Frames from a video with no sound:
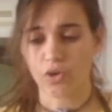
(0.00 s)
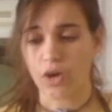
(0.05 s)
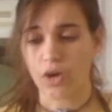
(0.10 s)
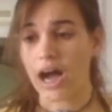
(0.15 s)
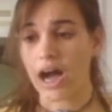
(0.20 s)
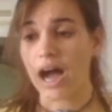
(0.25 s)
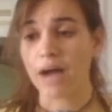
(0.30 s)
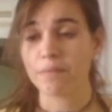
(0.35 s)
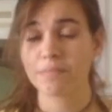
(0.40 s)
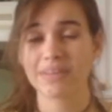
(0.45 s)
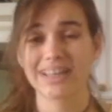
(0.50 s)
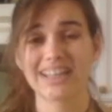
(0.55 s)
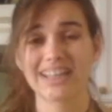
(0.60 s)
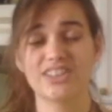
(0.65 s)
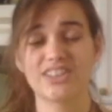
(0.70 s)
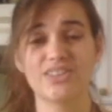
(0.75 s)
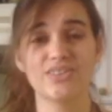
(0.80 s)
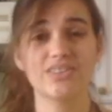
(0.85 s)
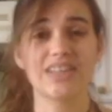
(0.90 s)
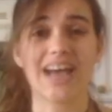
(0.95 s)
So
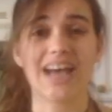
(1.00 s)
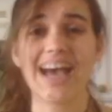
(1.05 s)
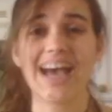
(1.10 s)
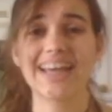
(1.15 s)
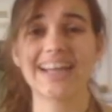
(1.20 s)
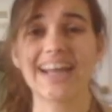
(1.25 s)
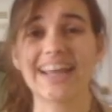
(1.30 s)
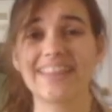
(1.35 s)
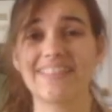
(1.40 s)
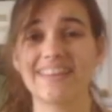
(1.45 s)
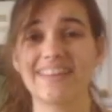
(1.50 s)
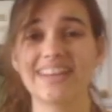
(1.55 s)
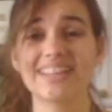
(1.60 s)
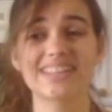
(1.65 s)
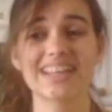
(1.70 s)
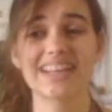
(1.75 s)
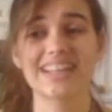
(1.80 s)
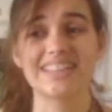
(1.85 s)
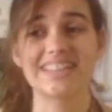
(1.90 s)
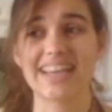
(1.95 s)
I'm gonna do that.
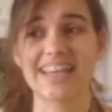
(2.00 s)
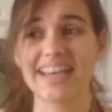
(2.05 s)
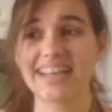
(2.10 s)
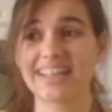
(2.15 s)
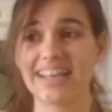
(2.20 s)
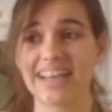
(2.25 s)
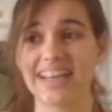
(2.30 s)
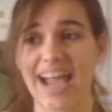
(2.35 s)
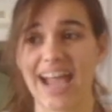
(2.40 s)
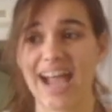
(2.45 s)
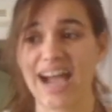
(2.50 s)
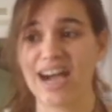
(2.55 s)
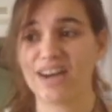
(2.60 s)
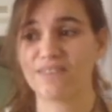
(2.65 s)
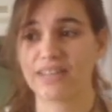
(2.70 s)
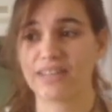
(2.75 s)
I think it's gonna take like